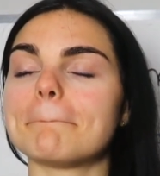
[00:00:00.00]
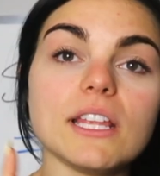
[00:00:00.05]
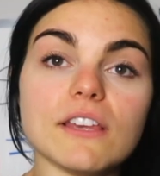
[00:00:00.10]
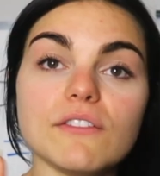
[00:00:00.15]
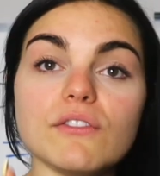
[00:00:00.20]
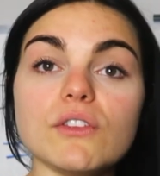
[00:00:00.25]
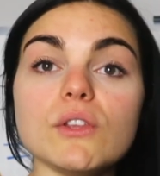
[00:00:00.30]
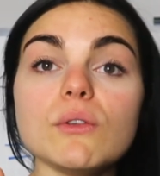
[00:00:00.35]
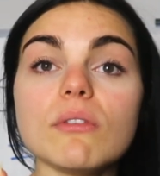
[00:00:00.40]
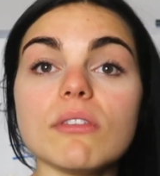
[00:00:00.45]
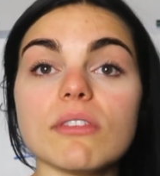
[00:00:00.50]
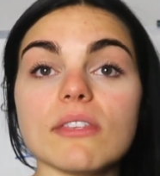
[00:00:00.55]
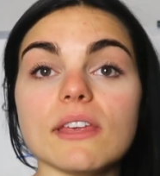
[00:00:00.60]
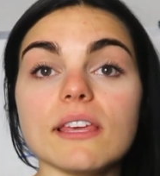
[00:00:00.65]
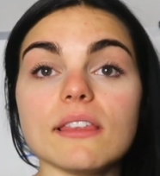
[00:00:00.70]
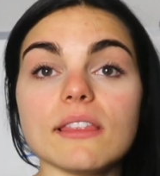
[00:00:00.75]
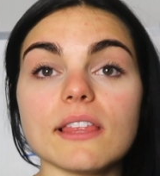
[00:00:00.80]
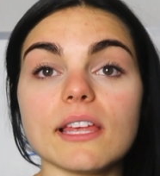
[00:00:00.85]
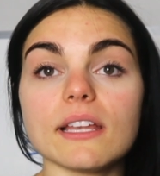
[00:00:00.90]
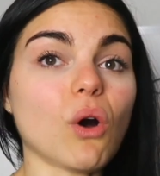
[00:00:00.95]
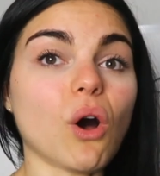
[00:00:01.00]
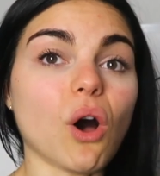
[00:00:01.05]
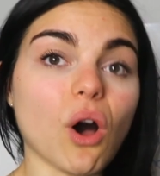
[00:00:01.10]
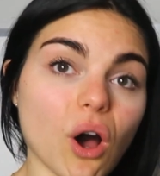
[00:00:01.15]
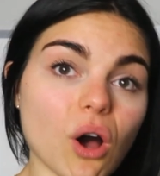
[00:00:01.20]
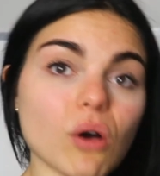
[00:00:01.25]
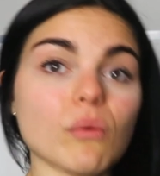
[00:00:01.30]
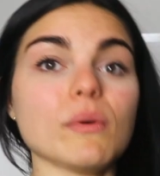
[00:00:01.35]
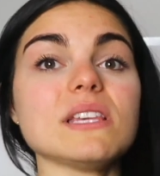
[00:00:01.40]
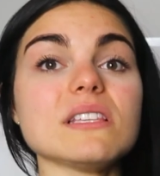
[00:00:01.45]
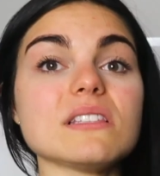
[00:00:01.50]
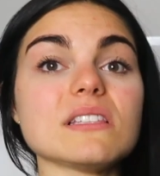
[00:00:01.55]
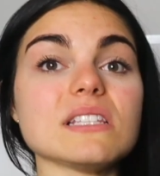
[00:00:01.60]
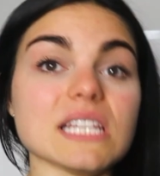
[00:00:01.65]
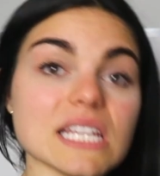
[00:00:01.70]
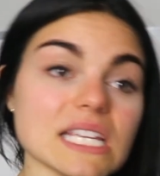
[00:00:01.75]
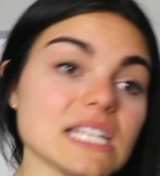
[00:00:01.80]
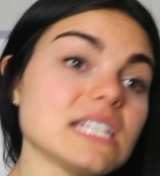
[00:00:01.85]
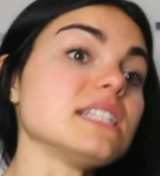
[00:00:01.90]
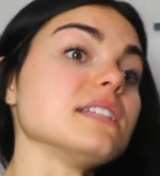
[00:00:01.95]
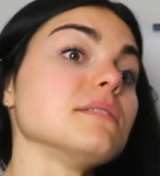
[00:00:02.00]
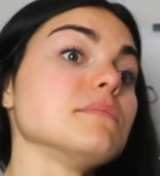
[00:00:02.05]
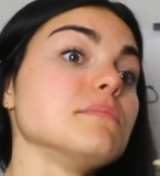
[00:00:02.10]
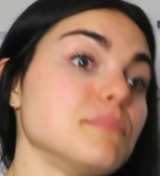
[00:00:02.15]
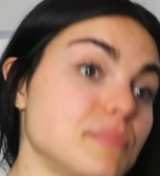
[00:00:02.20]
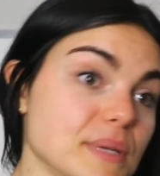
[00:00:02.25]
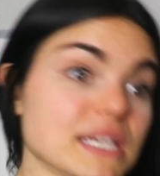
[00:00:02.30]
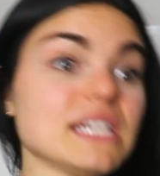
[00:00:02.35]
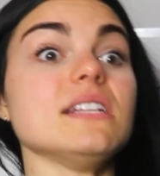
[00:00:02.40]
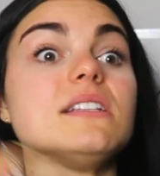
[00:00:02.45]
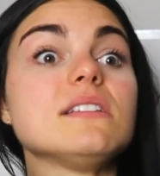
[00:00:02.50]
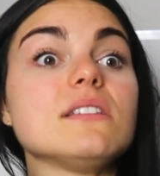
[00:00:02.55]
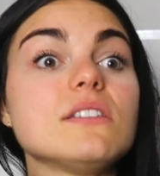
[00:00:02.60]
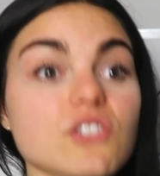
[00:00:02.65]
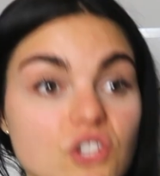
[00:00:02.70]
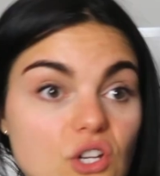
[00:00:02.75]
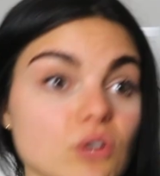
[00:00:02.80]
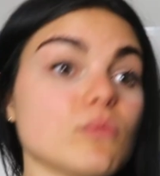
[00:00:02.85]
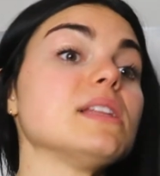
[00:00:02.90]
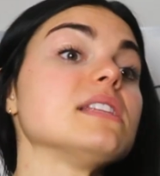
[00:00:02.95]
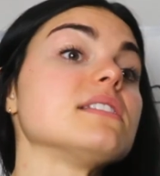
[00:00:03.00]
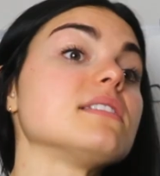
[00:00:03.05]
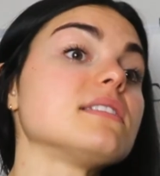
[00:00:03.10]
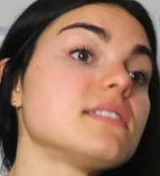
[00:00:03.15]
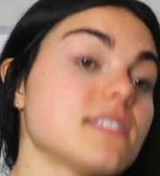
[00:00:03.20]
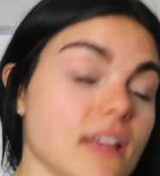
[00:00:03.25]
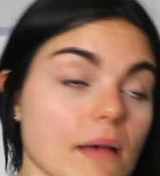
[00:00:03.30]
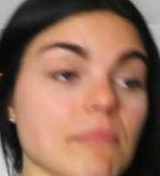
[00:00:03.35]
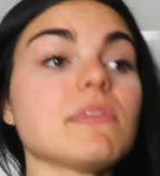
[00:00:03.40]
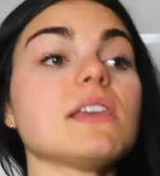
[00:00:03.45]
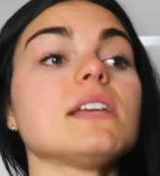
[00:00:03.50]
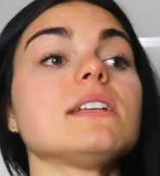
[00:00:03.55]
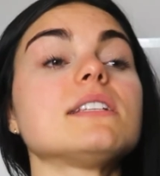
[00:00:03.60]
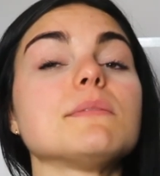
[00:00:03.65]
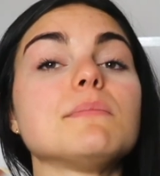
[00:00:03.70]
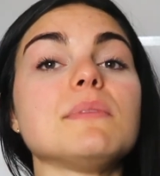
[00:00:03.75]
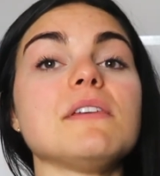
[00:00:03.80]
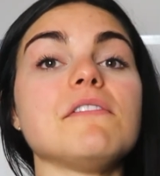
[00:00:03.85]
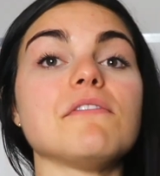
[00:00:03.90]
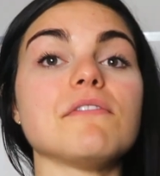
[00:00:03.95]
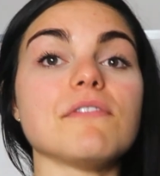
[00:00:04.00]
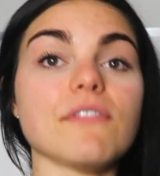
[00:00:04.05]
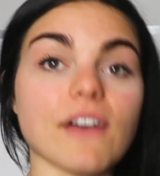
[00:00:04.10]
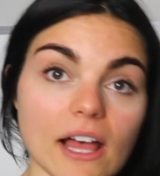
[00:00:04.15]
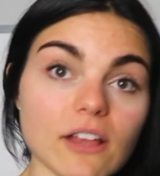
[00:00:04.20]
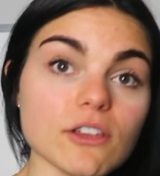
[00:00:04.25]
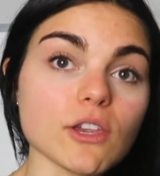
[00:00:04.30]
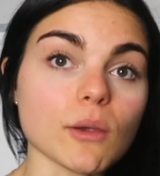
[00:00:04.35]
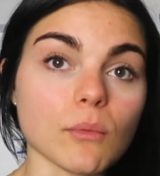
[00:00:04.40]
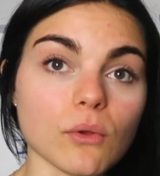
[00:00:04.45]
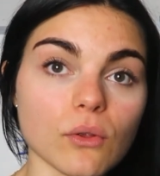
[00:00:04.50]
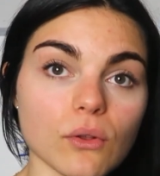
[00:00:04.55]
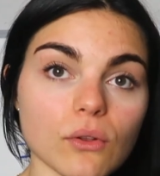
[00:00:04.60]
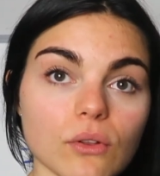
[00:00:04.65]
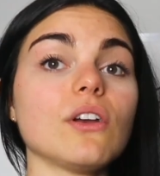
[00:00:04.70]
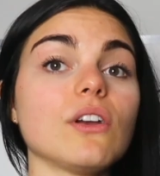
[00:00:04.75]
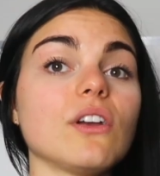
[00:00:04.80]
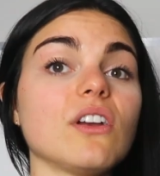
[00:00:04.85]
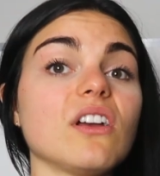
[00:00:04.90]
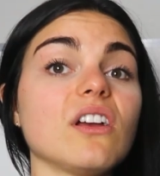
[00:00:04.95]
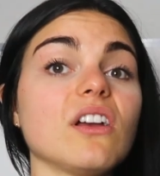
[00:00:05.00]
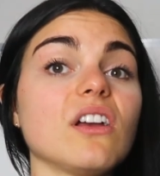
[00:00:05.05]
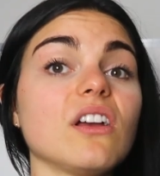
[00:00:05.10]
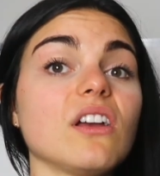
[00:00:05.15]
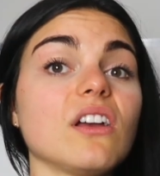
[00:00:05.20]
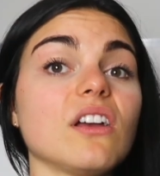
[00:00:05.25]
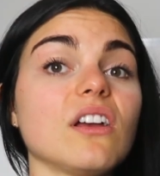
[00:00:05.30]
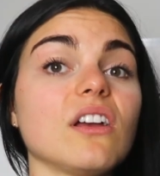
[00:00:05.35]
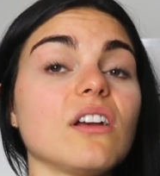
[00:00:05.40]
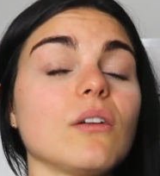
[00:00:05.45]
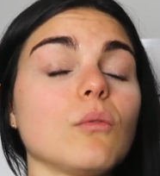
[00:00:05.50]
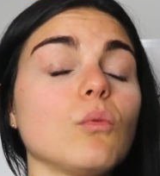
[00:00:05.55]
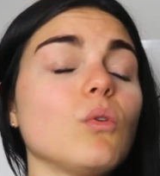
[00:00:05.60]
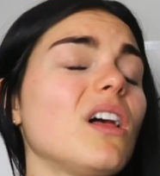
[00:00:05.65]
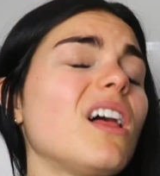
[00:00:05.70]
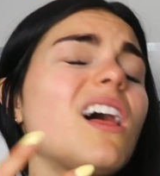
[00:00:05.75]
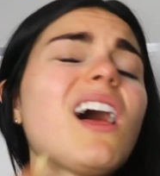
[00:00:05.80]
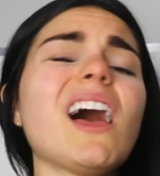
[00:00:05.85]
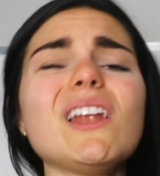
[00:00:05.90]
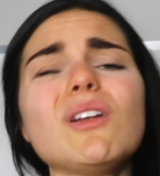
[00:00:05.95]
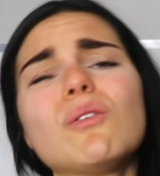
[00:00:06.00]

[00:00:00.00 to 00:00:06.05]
If you think that always need to be doing something to be valuable, well, I